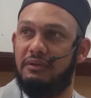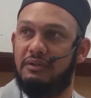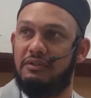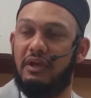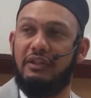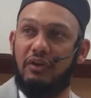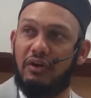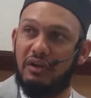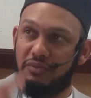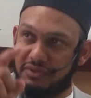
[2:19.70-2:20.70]
So the 8 o'clock
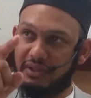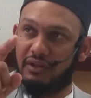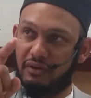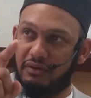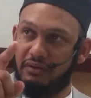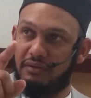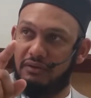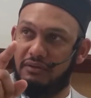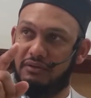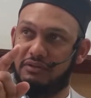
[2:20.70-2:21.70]
class will also carry on.
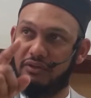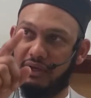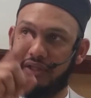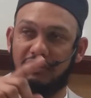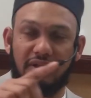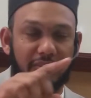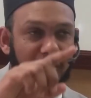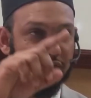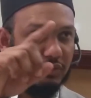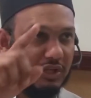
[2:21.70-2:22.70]
So 8 till
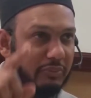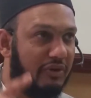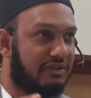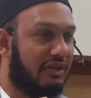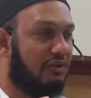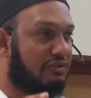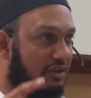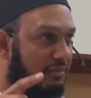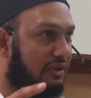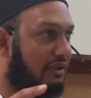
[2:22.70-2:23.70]
about 20 past 8 will
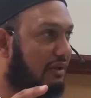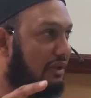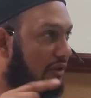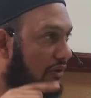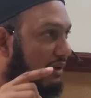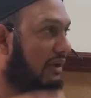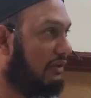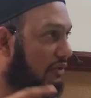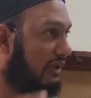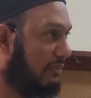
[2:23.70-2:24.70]
still be the Iqra Learn
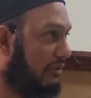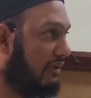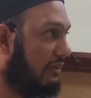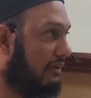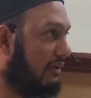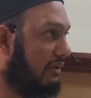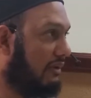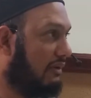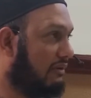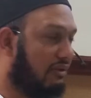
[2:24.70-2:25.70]
to Read program.
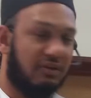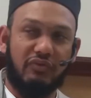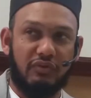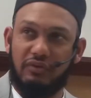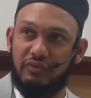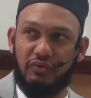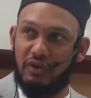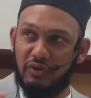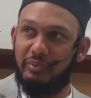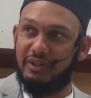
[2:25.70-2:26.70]
I don't know if you
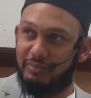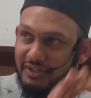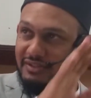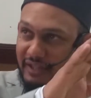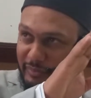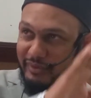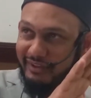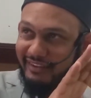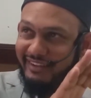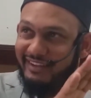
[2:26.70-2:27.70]
know about it, but it's still happening.
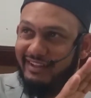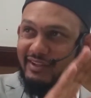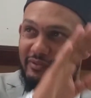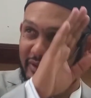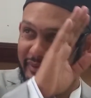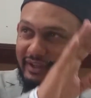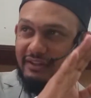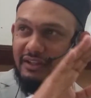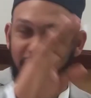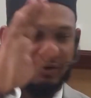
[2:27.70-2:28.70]
From 8
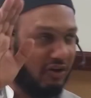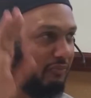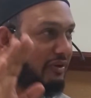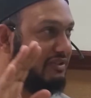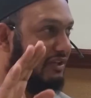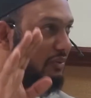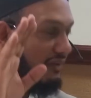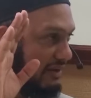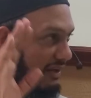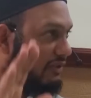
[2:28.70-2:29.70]
till about 8:30 you have
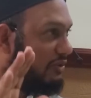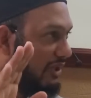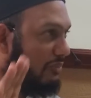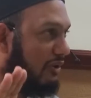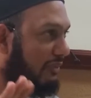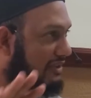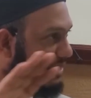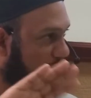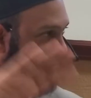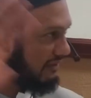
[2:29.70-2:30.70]
a Learn to Read program. That's
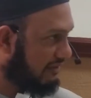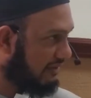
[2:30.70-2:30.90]
separate.